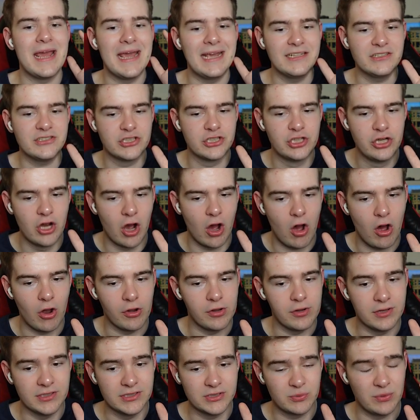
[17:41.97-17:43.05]
is
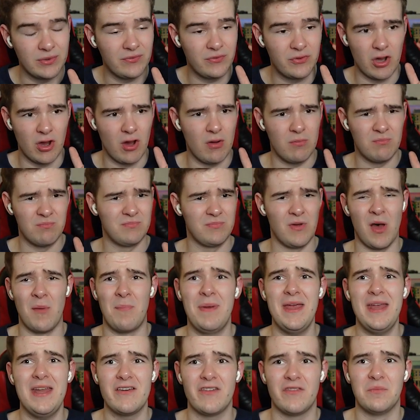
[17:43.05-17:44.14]
gone, as we've got a
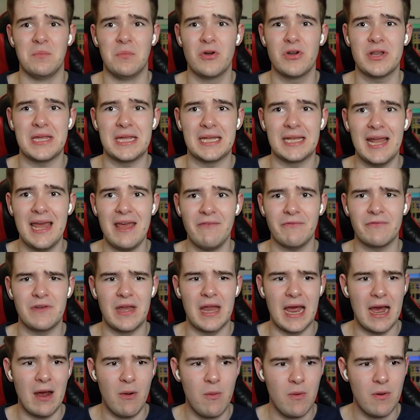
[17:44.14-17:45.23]
bit of money left
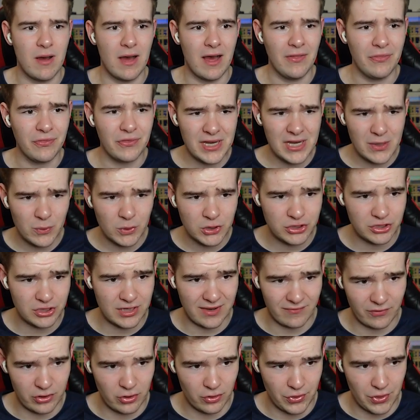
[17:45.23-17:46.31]
now. I think we should
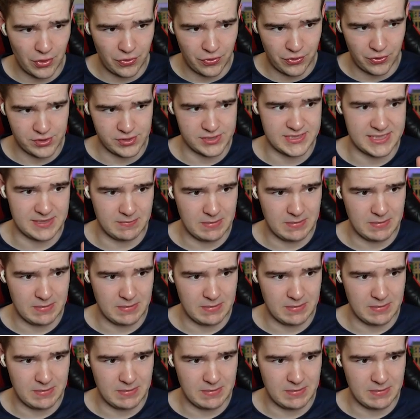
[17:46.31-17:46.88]
have another 30